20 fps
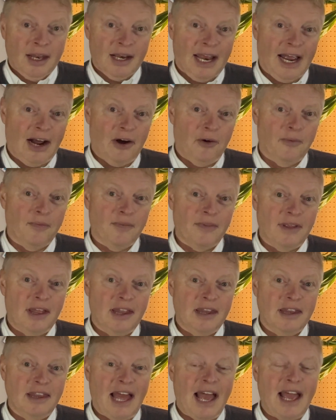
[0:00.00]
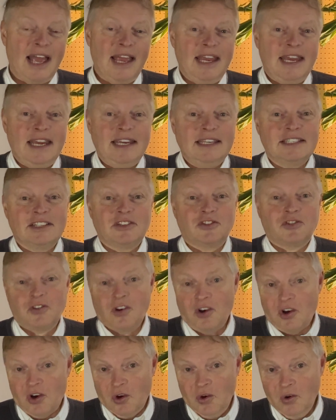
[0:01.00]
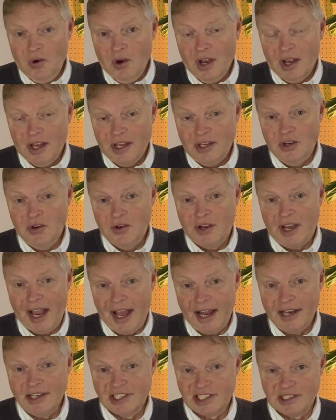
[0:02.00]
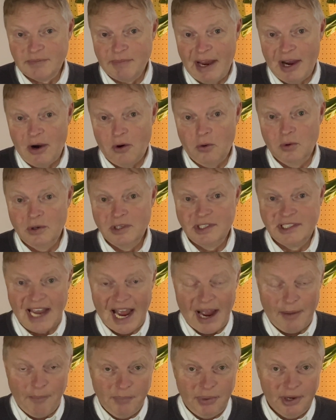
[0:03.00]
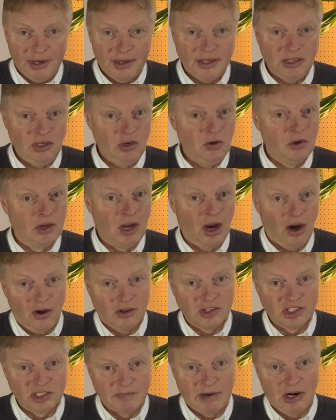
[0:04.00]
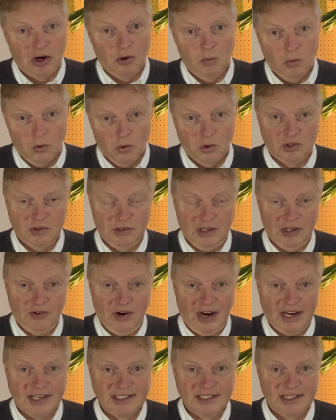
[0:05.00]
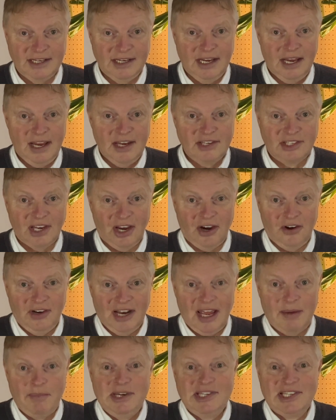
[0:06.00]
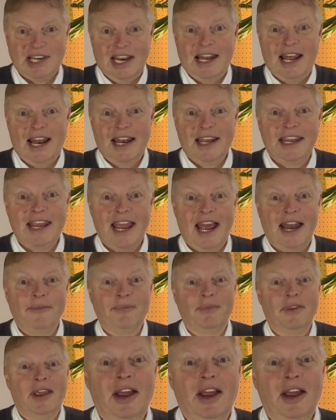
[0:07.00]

Now, that is true. You can smell damp, you can't smell water ingress. So let me say that again.